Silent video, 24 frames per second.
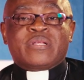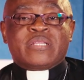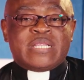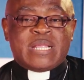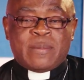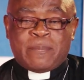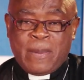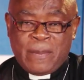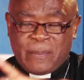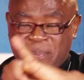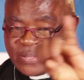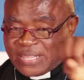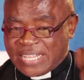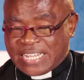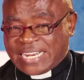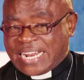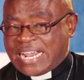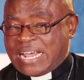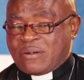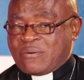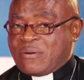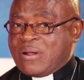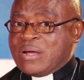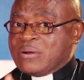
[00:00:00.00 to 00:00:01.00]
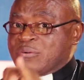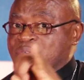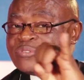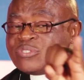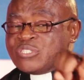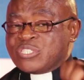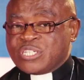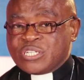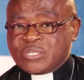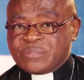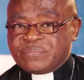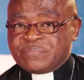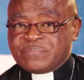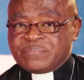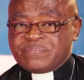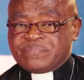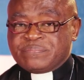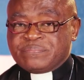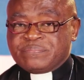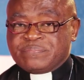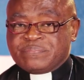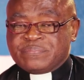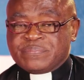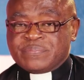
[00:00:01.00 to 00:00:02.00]
the people that are around,
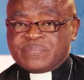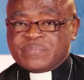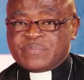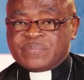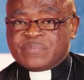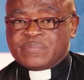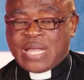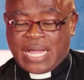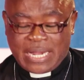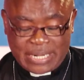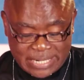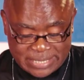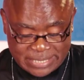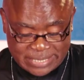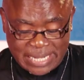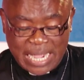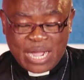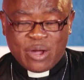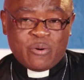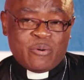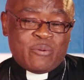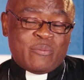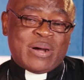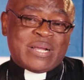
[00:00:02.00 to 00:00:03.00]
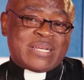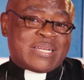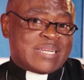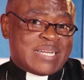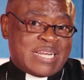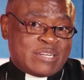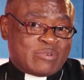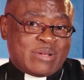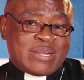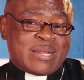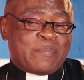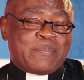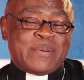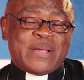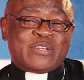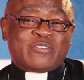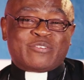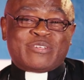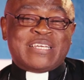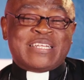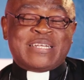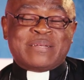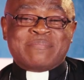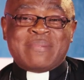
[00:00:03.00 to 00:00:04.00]
and this is what happened
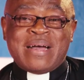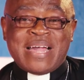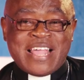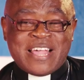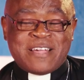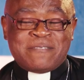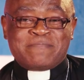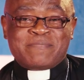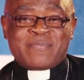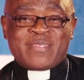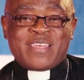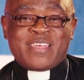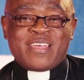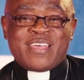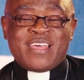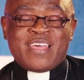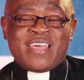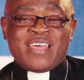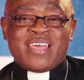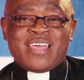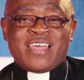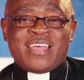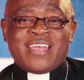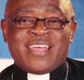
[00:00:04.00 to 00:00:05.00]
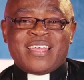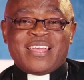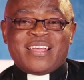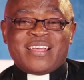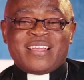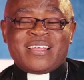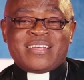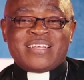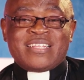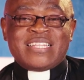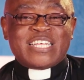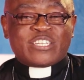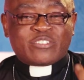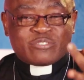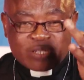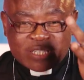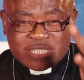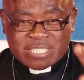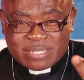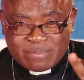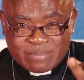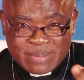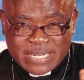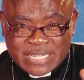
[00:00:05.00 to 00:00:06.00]
to Jeremiah. The
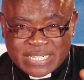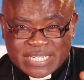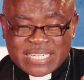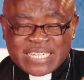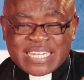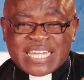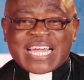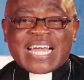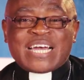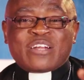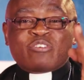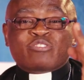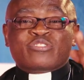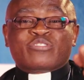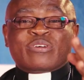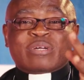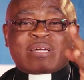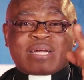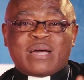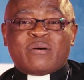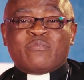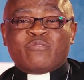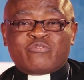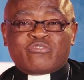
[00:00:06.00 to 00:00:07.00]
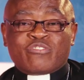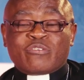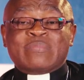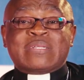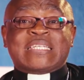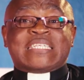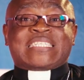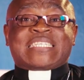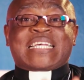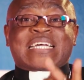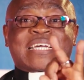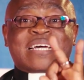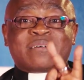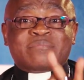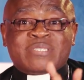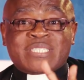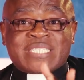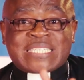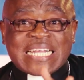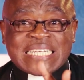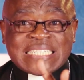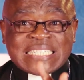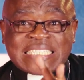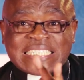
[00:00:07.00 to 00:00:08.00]
treatment can also come from the
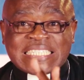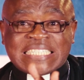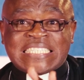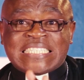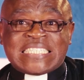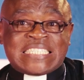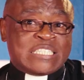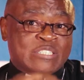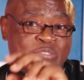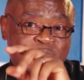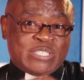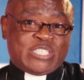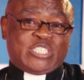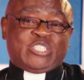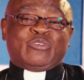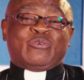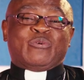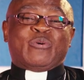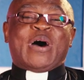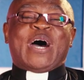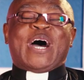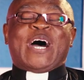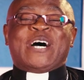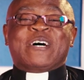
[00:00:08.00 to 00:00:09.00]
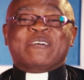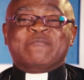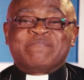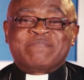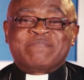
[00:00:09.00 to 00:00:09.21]
circumstances in which you are.